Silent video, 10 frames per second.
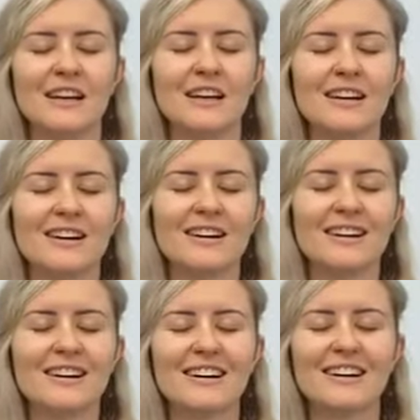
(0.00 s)

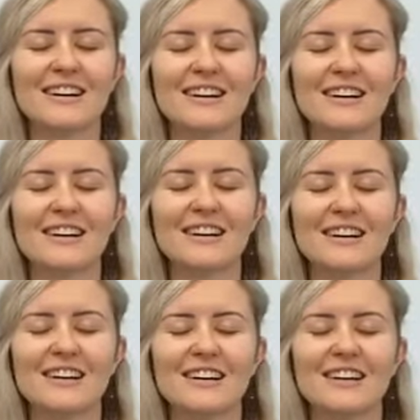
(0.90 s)

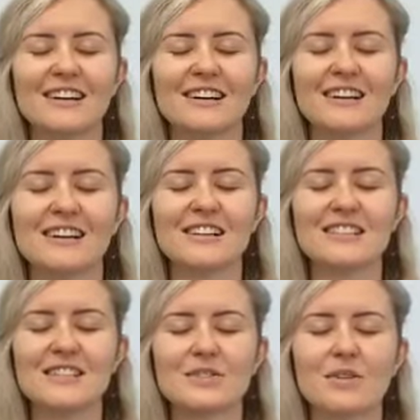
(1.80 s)
As
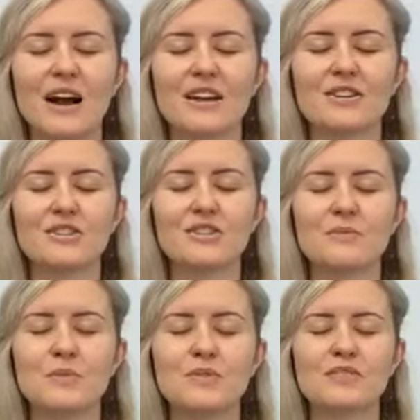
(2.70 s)
this gratitude
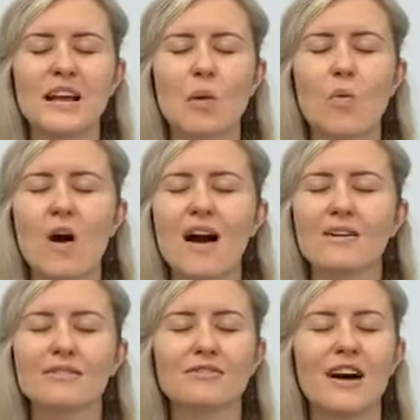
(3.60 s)
moves like
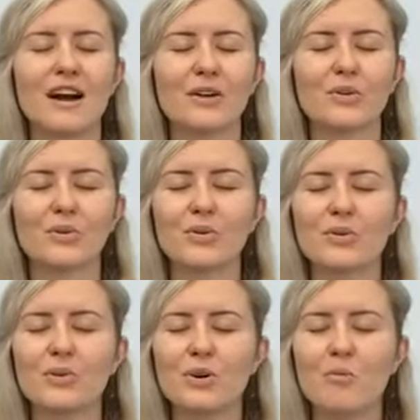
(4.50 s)
wildfire
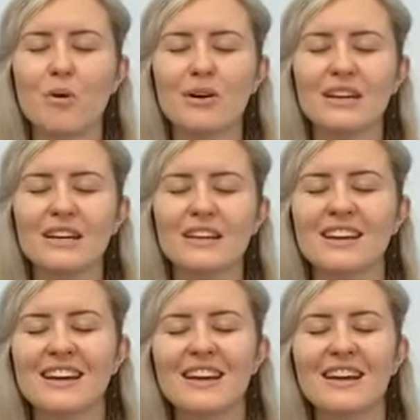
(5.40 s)
through your body,
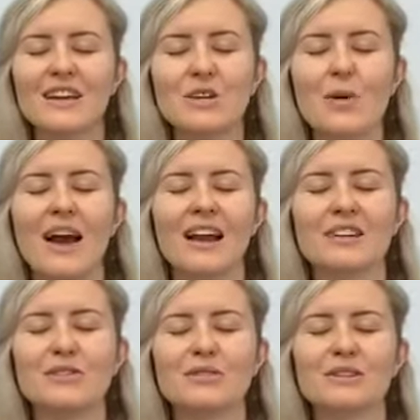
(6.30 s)
you
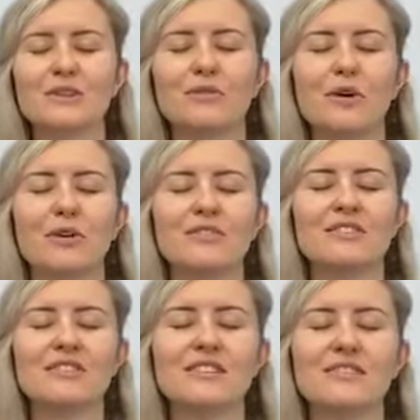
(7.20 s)
hand yourself over
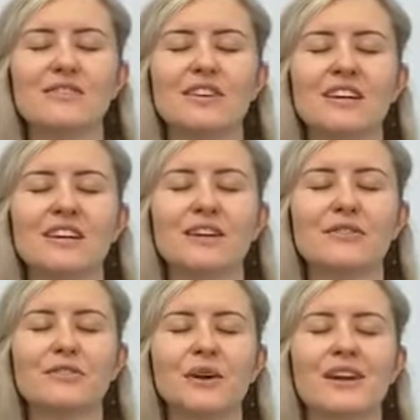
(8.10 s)
to this feeling
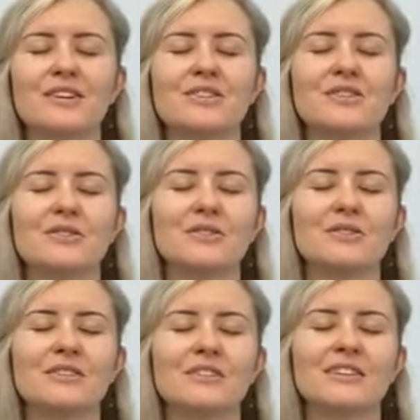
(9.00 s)
of
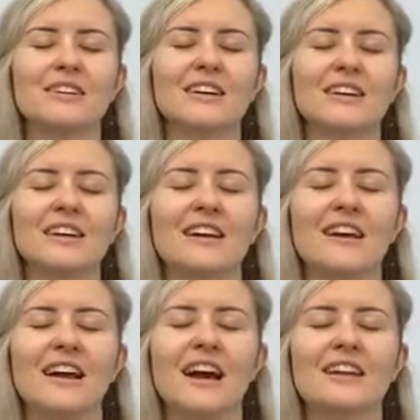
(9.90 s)
gratitude,
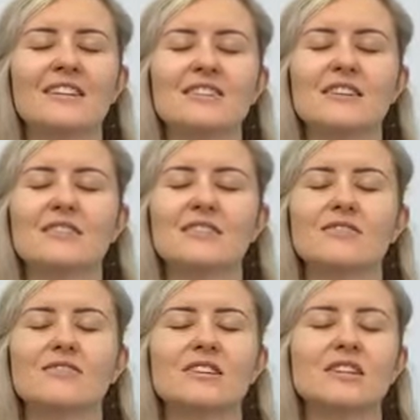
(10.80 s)
and it just
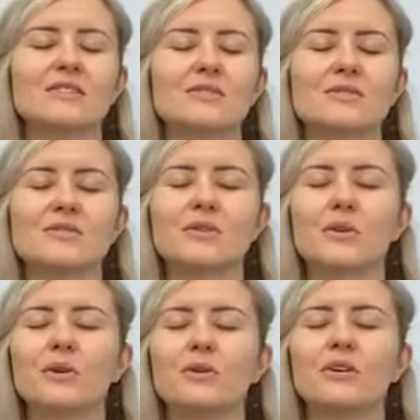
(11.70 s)
feels so good.